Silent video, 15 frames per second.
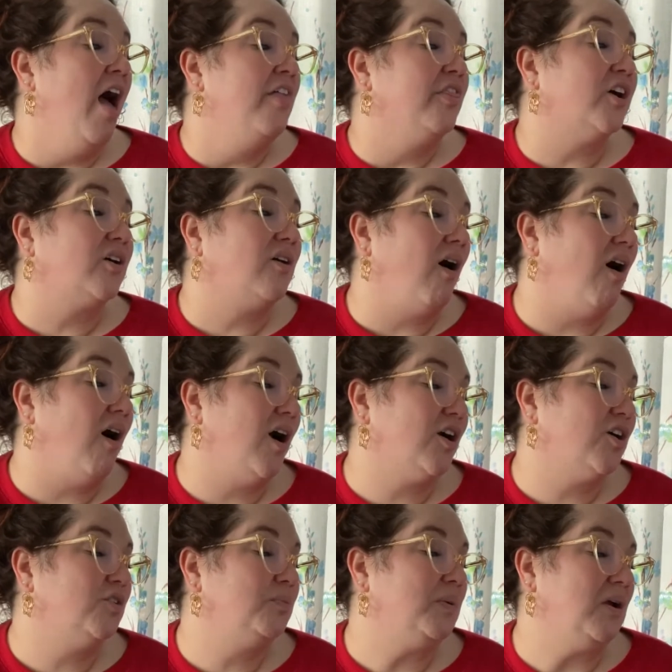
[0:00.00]
The car
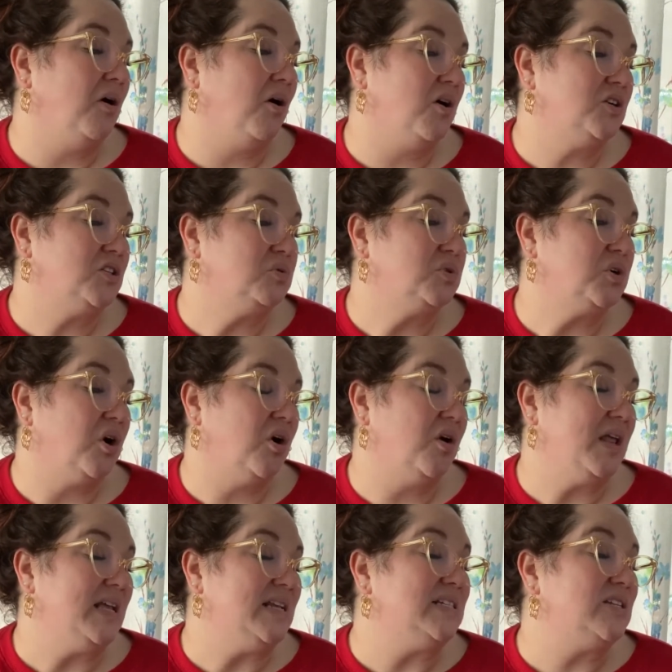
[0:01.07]
could be heard to turn
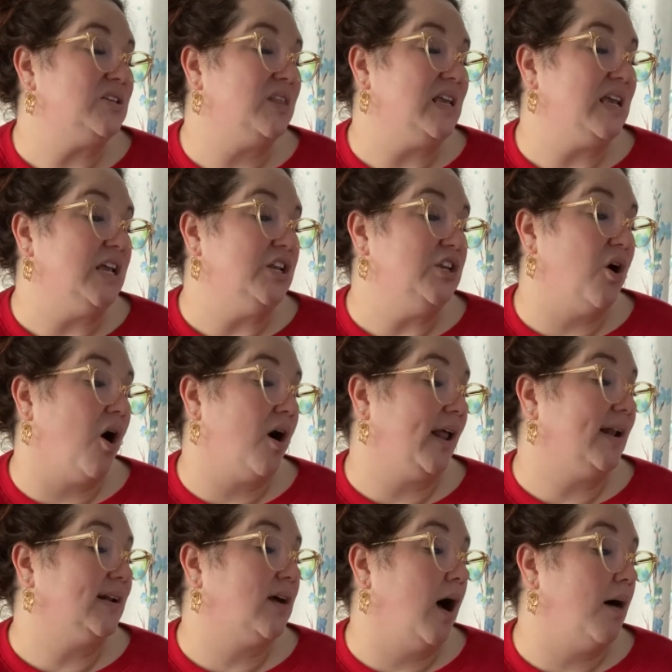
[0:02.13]
into the inn yard
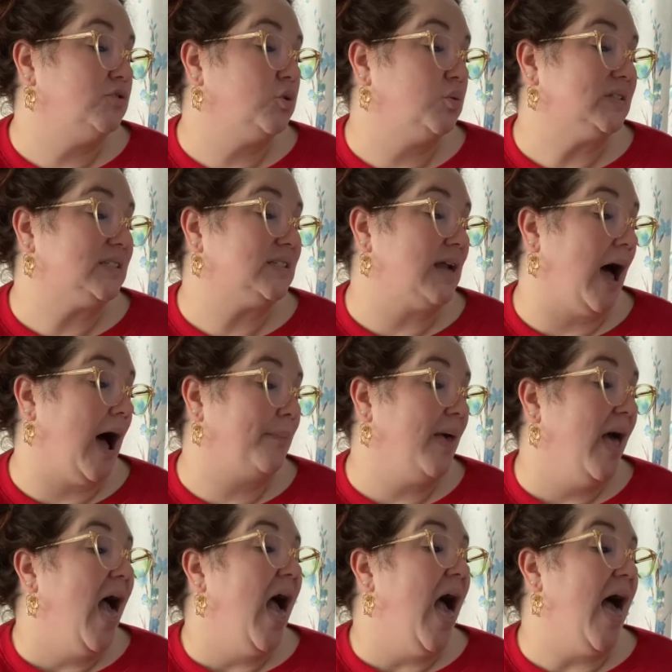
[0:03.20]
and come to a stop,
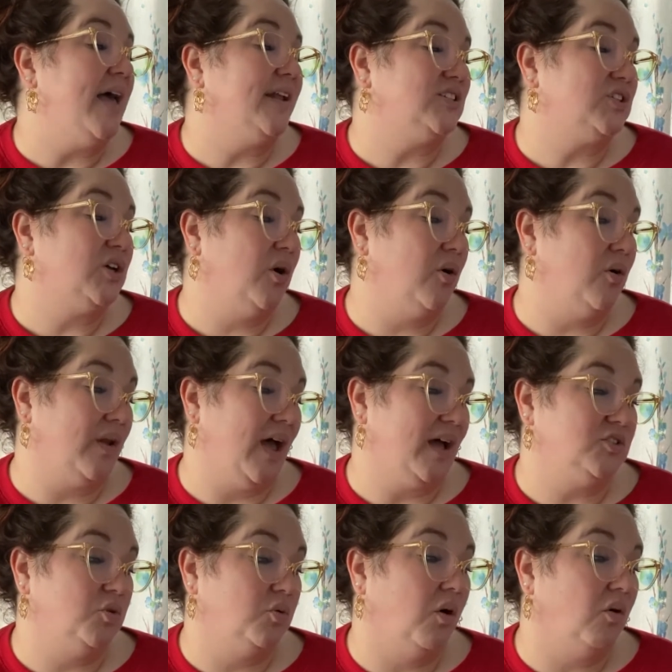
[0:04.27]
and Toad
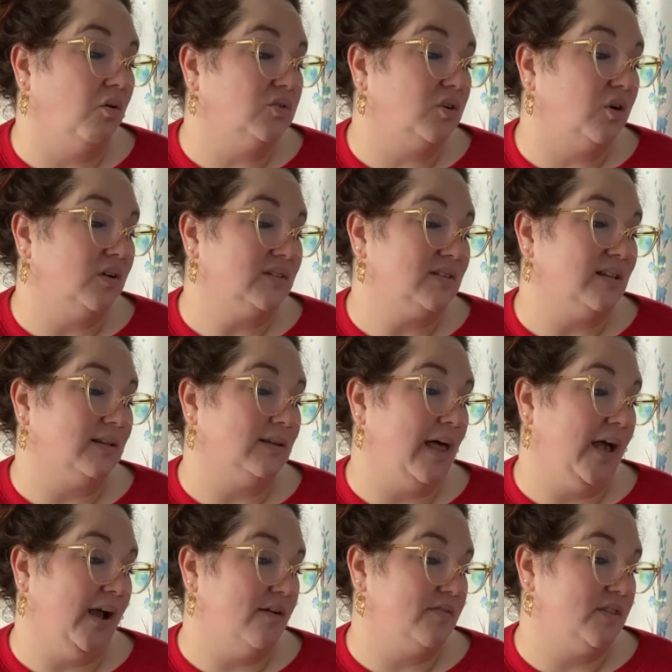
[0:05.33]
had to hold on to the
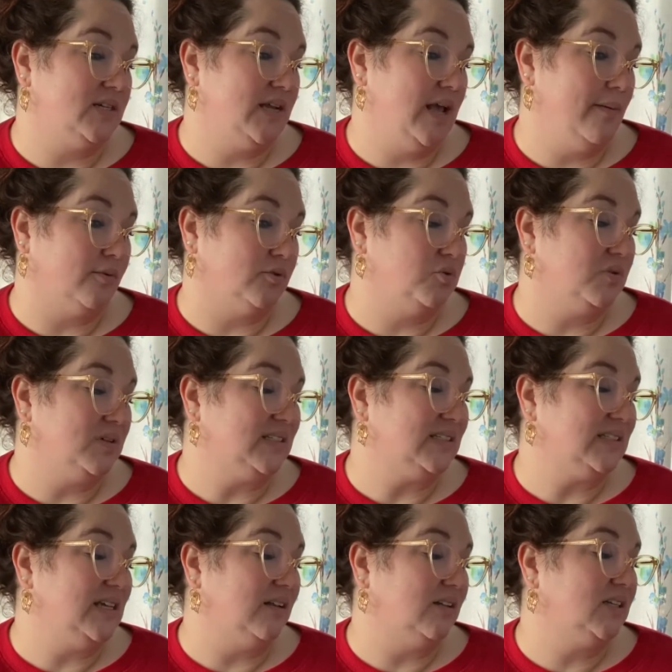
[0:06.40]
leg of the table to
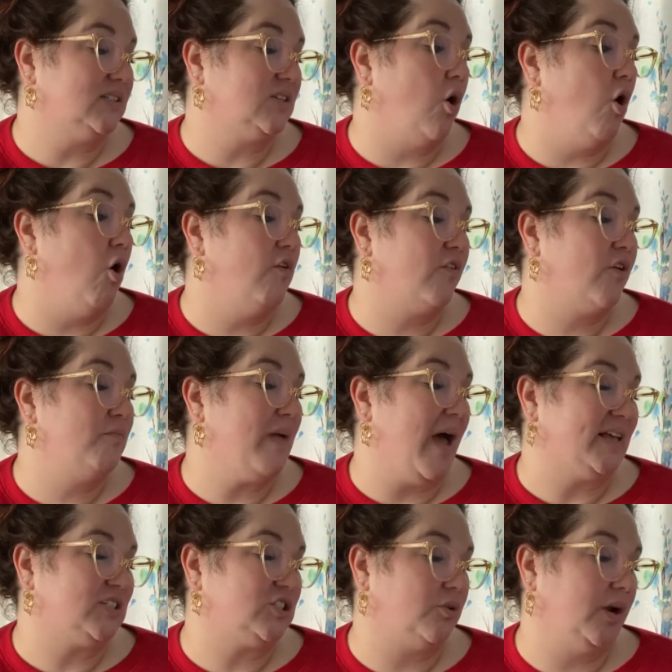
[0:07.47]
conceal his
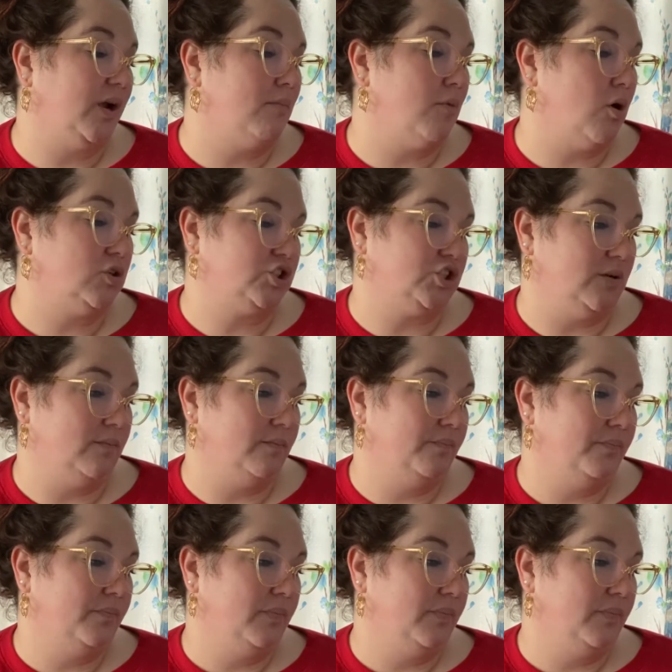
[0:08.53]
overmastering emotion.